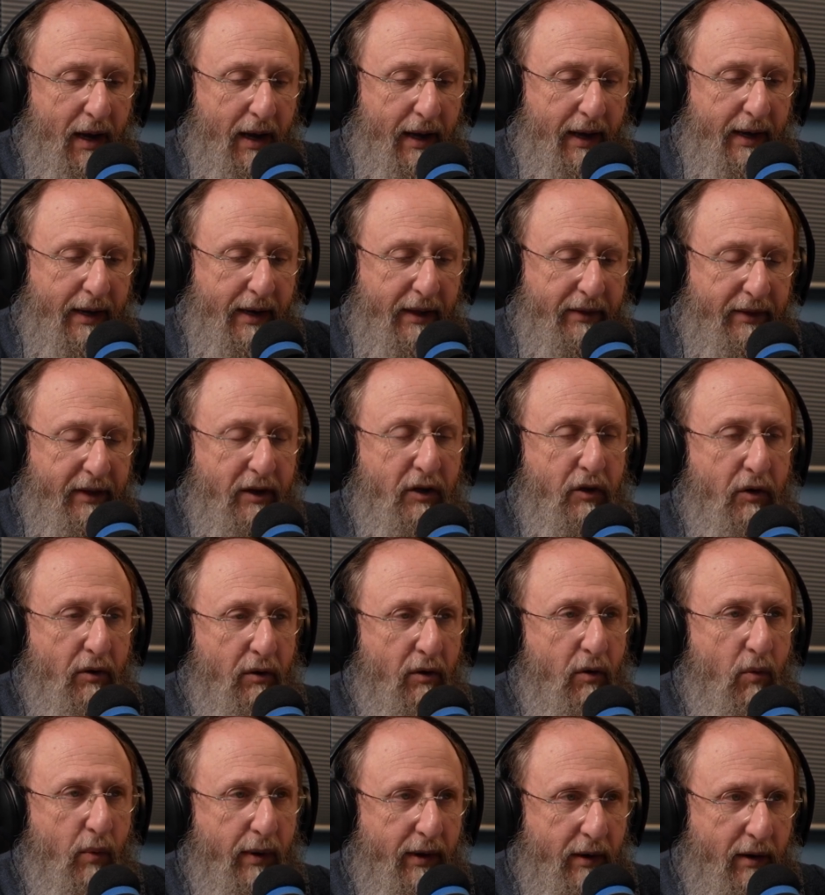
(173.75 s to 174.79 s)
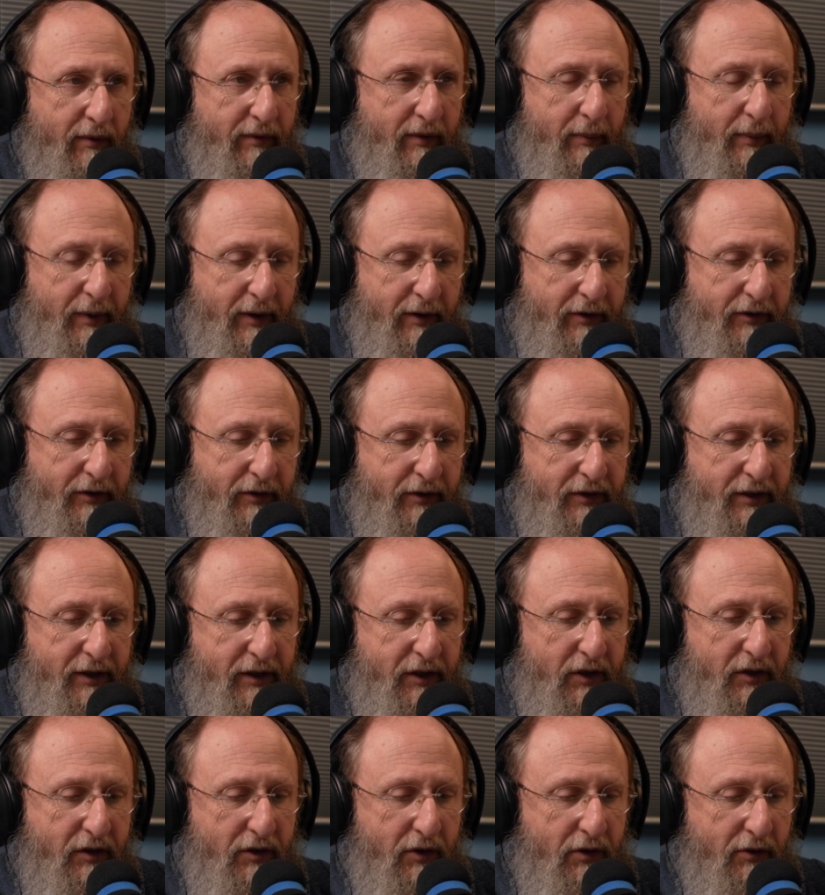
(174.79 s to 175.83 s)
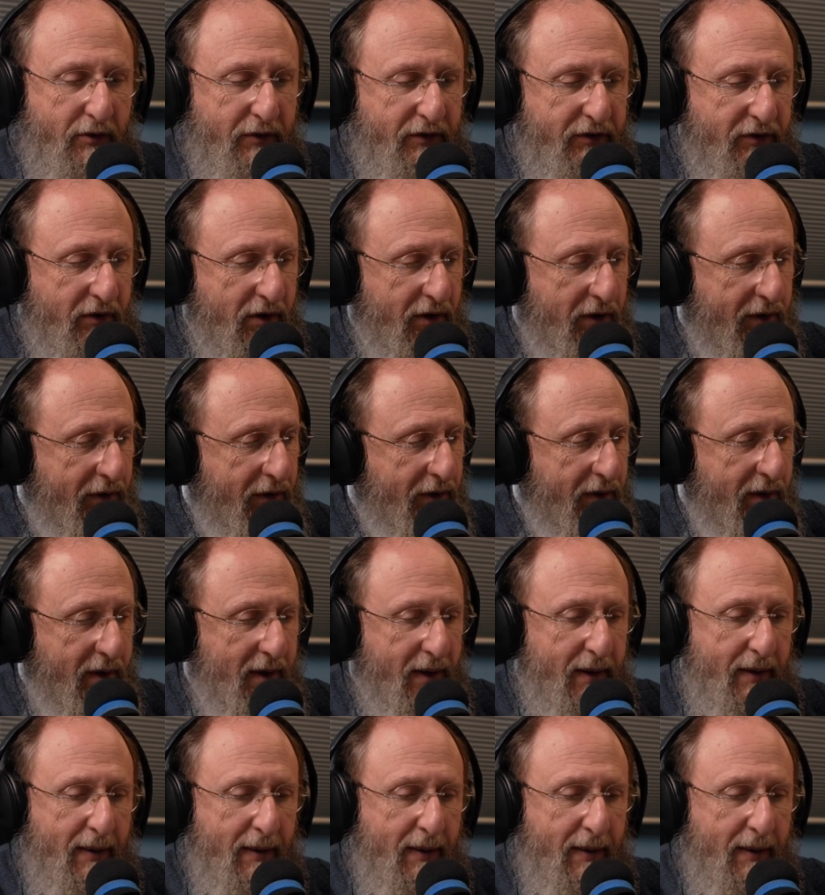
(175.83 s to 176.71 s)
and I think you're aware of it because you're such a Torah scholar.